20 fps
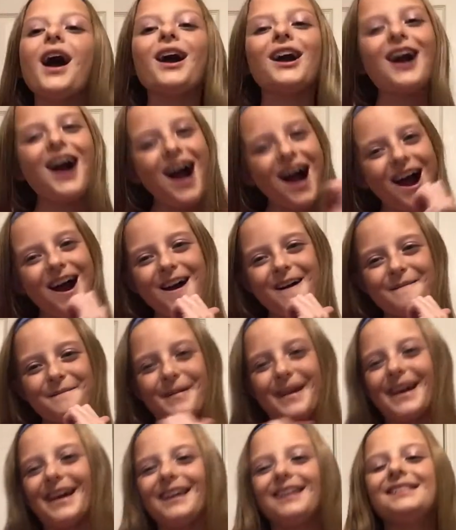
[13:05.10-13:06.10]

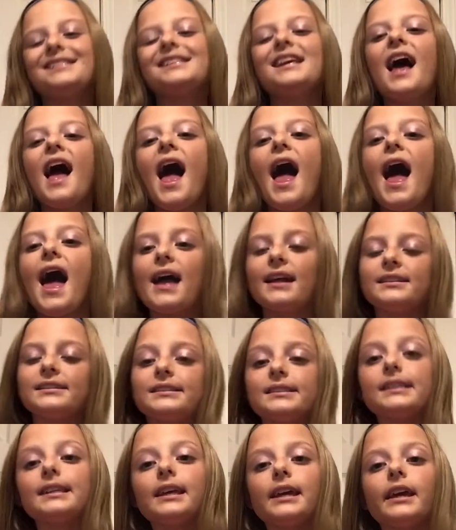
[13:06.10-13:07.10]
Comment and
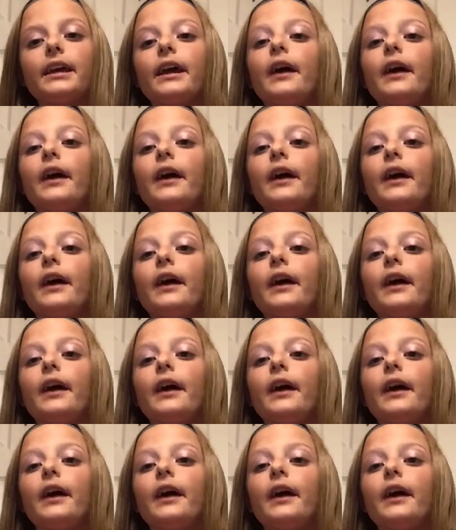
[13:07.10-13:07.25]
see